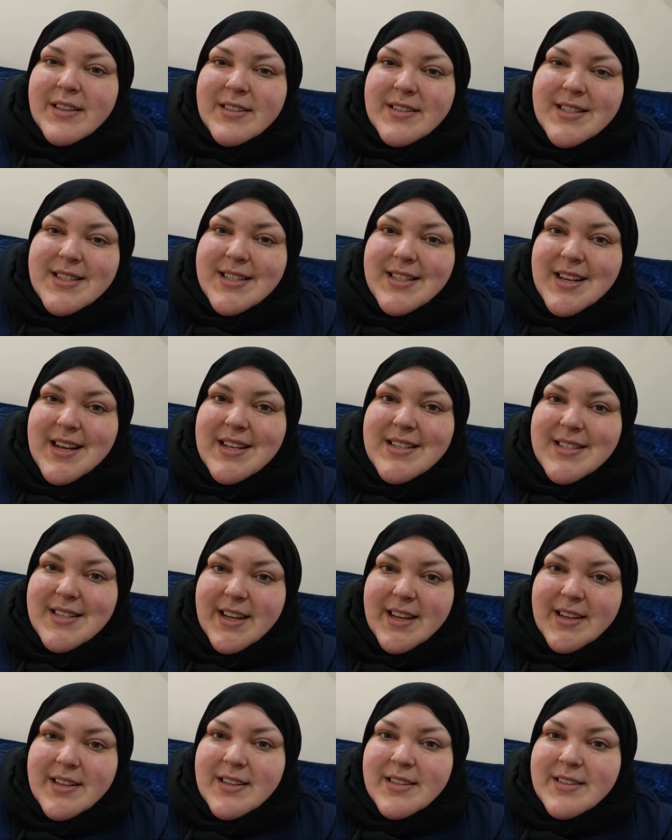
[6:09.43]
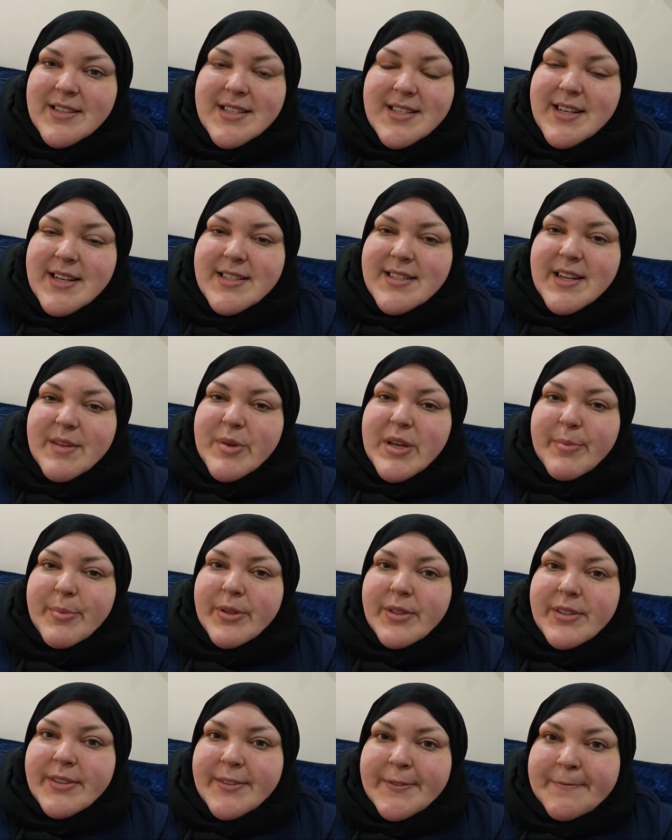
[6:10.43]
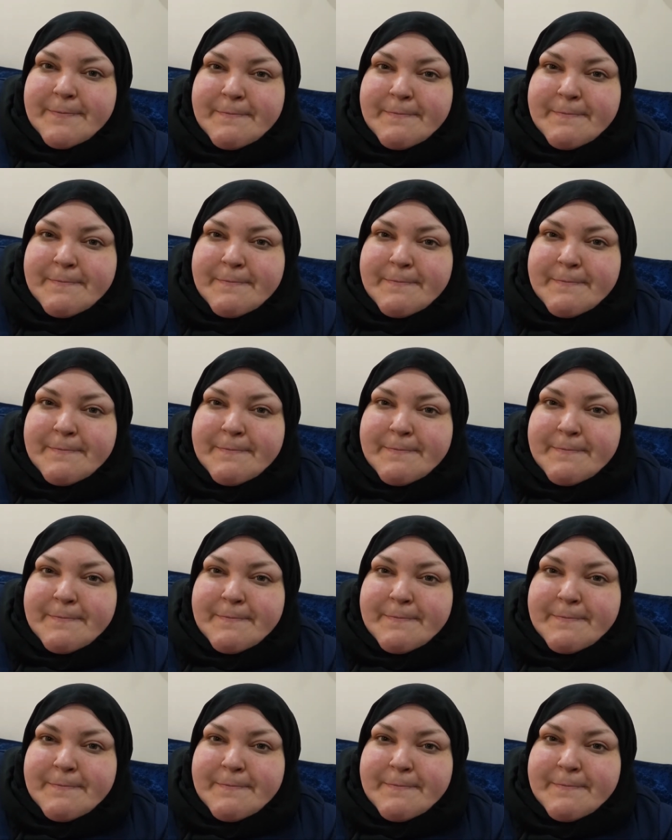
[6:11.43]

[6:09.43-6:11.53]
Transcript: Disgusting, disgusting people.